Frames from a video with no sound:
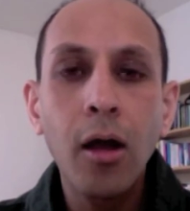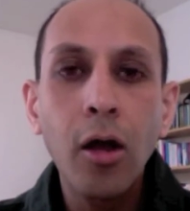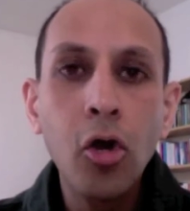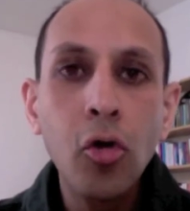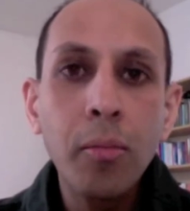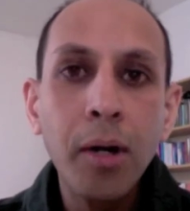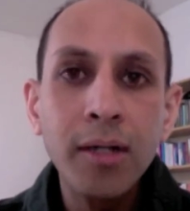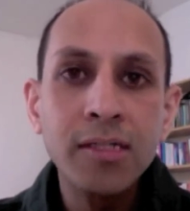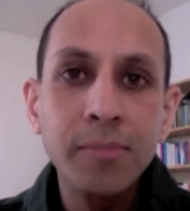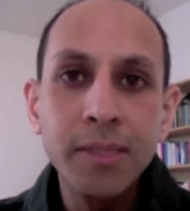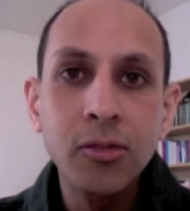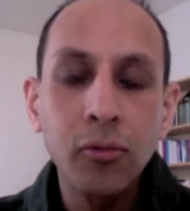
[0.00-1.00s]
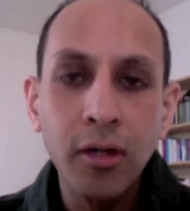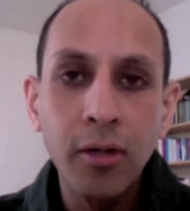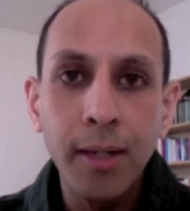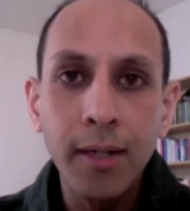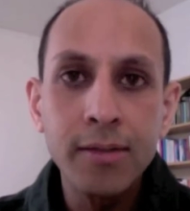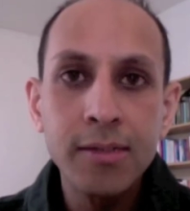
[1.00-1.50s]
Who am I to be talking
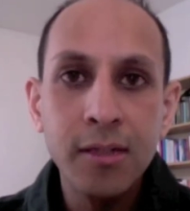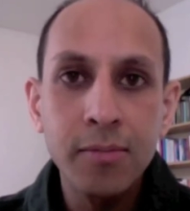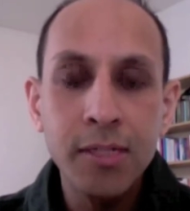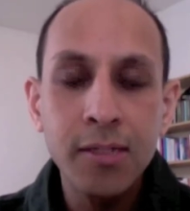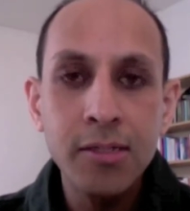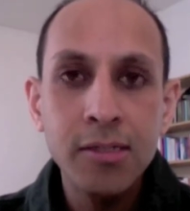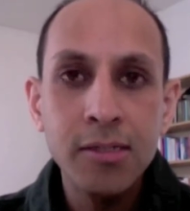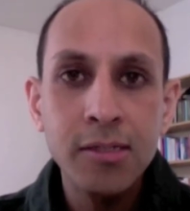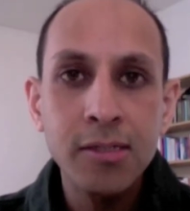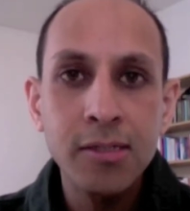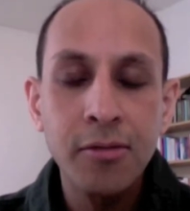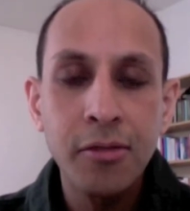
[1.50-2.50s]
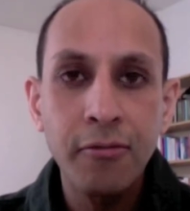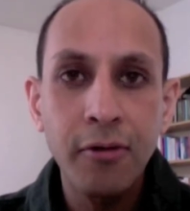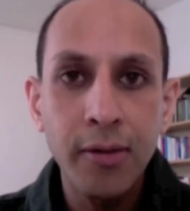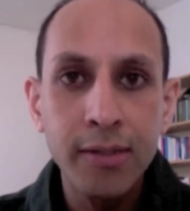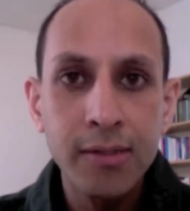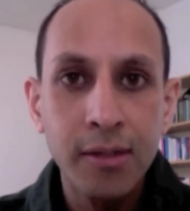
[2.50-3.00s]
about this subject? Just to throw
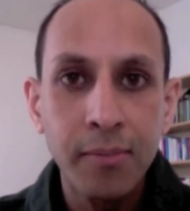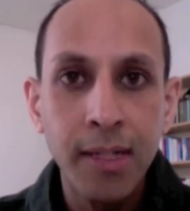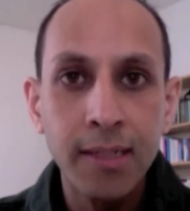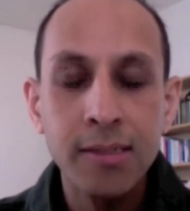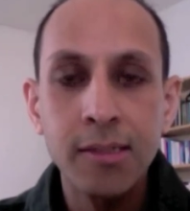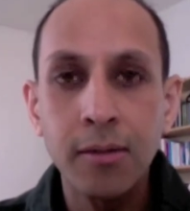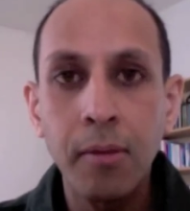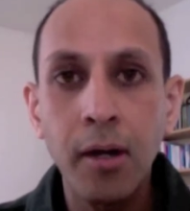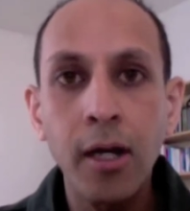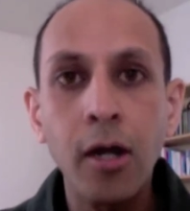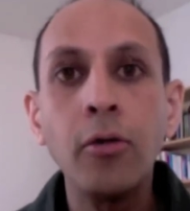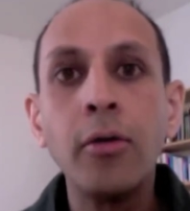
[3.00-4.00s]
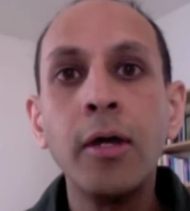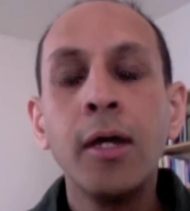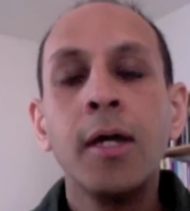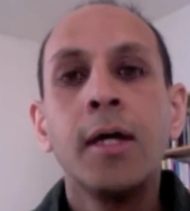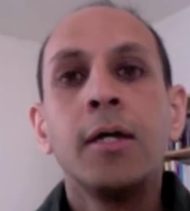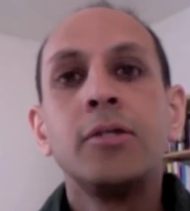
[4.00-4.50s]
into the mix, my own
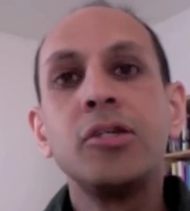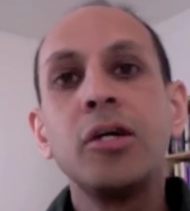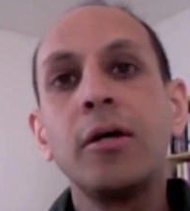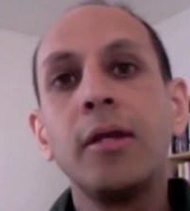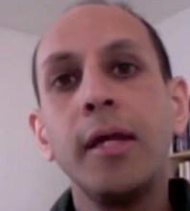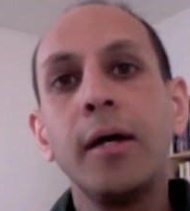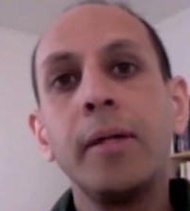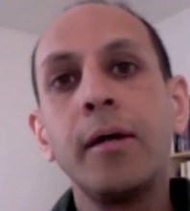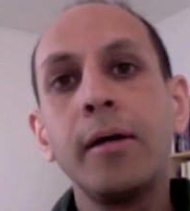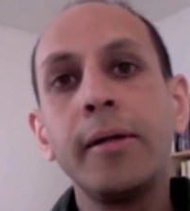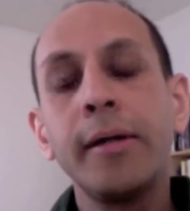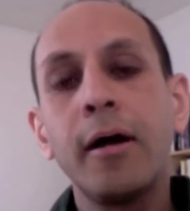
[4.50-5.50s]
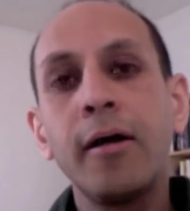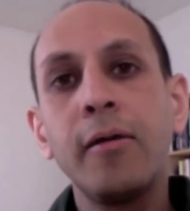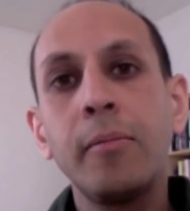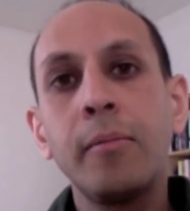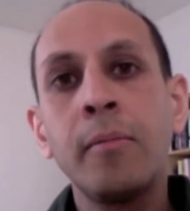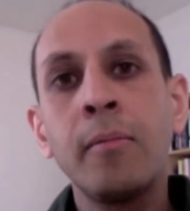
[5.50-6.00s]
journey. I mean,
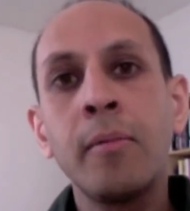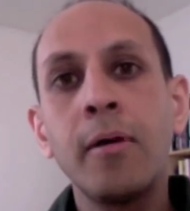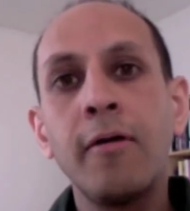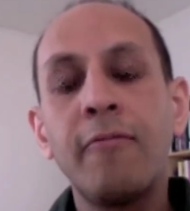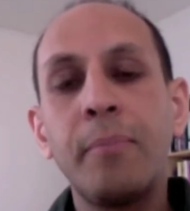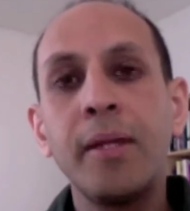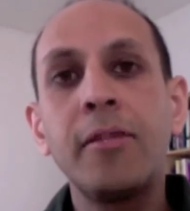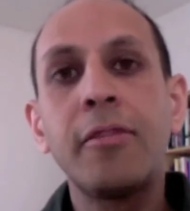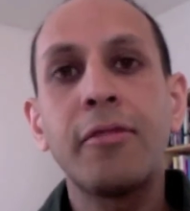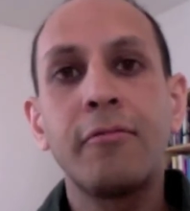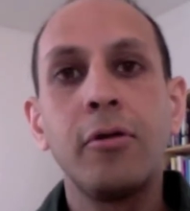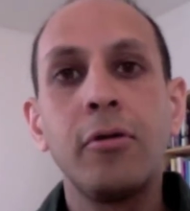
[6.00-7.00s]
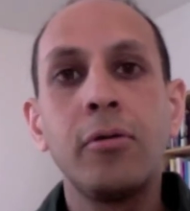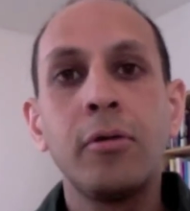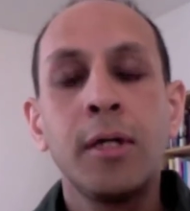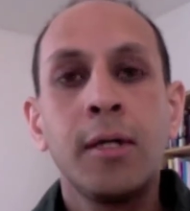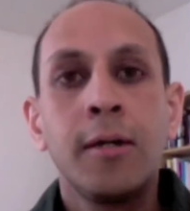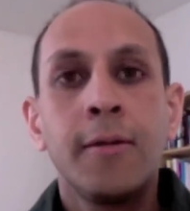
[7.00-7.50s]
I have been through
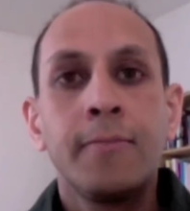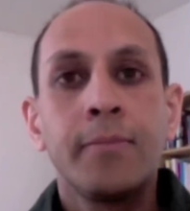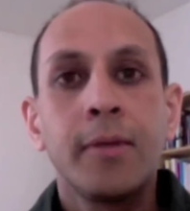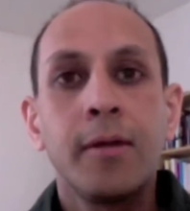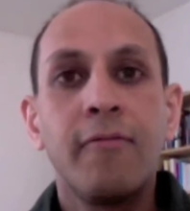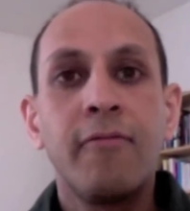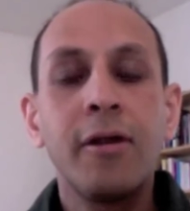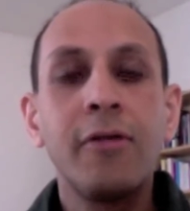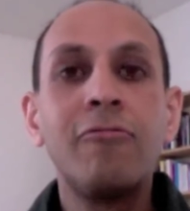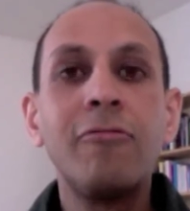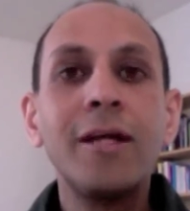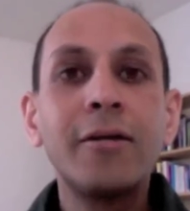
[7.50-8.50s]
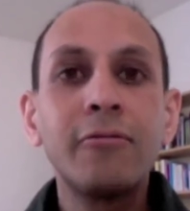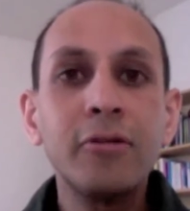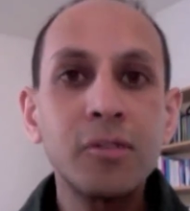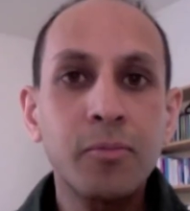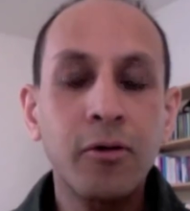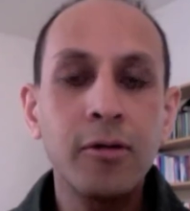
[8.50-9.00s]
a very rigorous
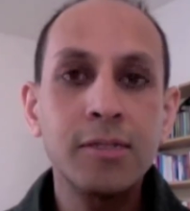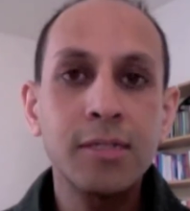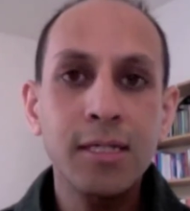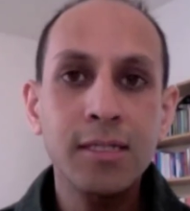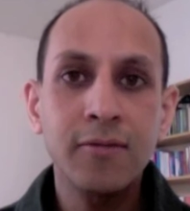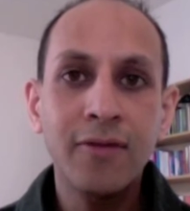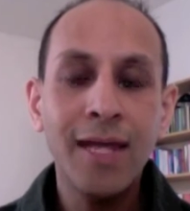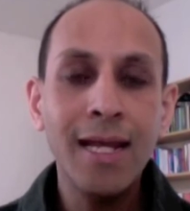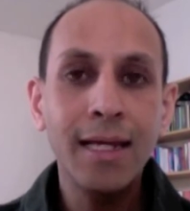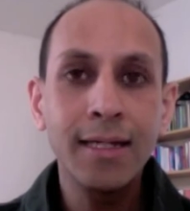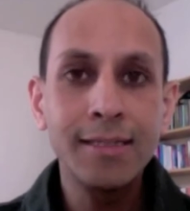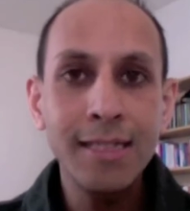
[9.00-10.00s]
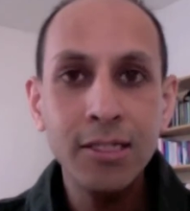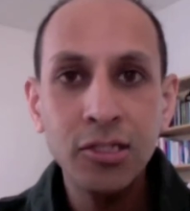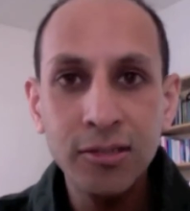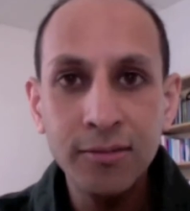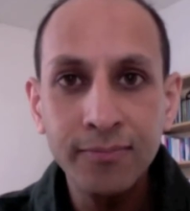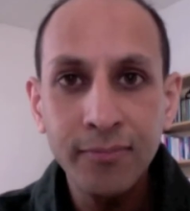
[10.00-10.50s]
process of healing
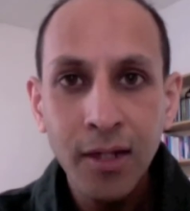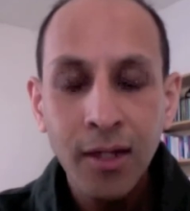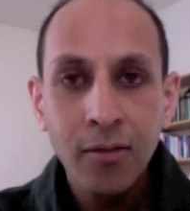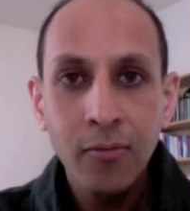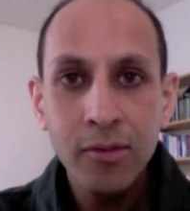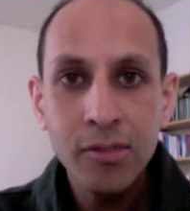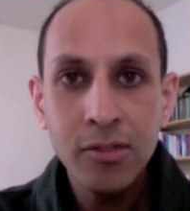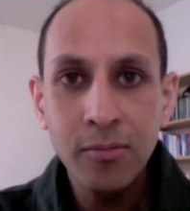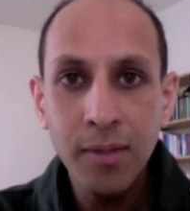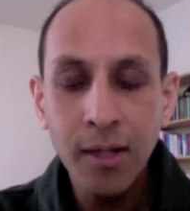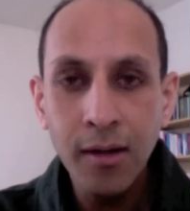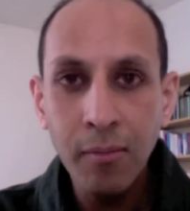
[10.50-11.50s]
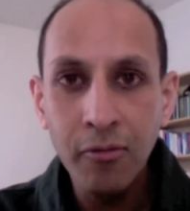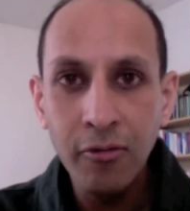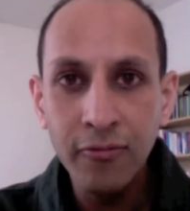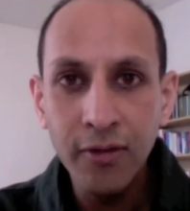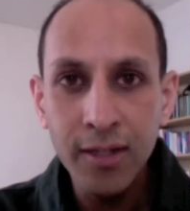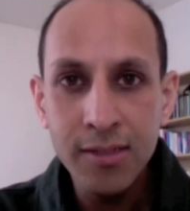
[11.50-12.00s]
addiction, which took me a number
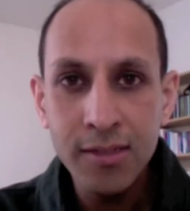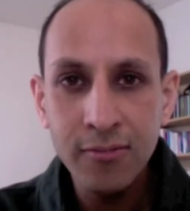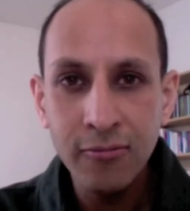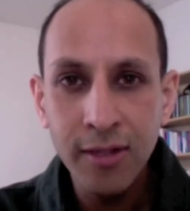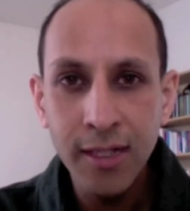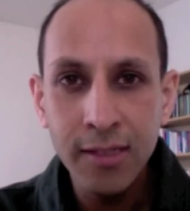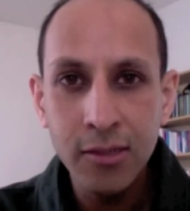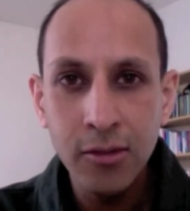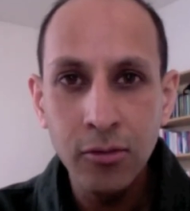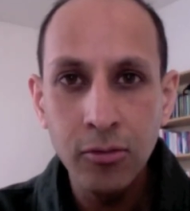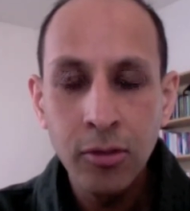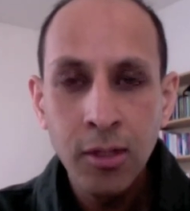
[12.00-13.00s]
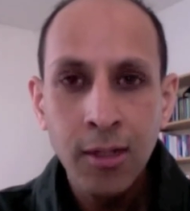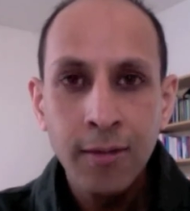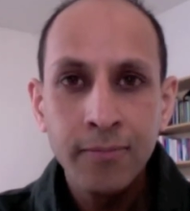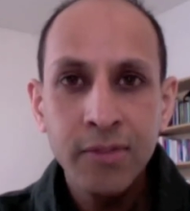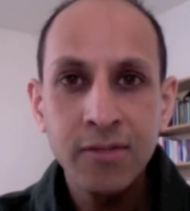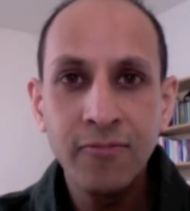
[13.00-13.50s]
of years to really do
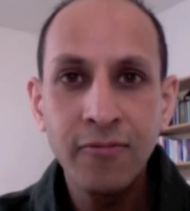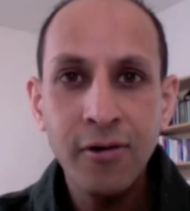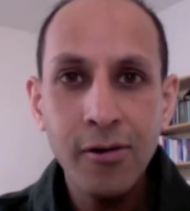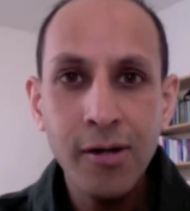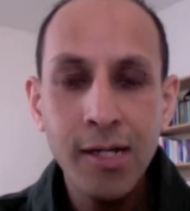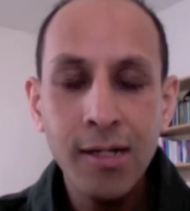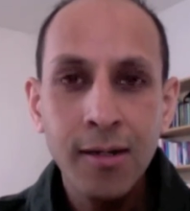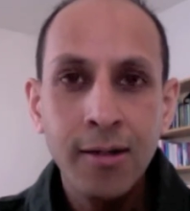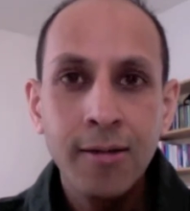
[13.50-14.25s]
some very